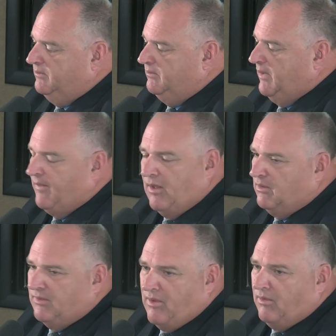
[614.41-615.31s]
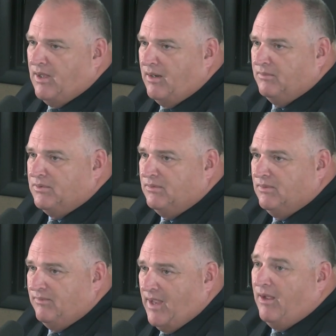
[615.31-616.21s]
I thought a lot
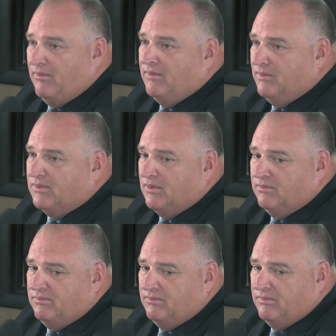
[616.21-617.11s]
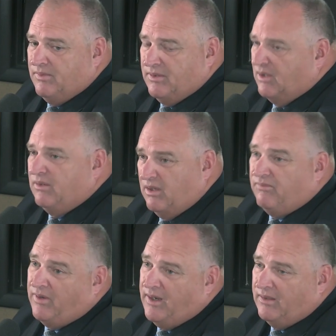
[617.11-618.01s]
of Al. He was a
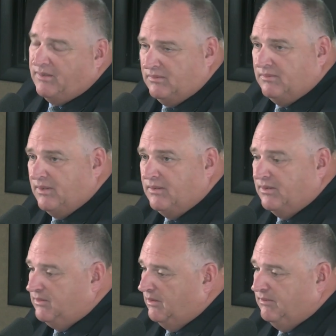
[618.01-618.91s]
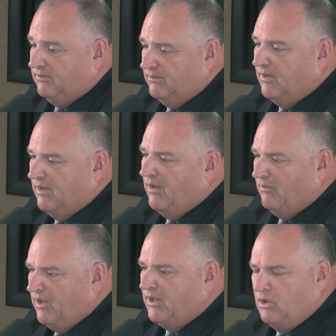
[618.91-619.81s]
good friend and just a
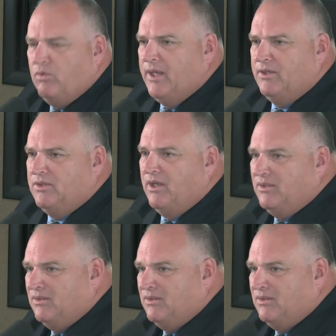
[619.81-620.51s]
really unique judge.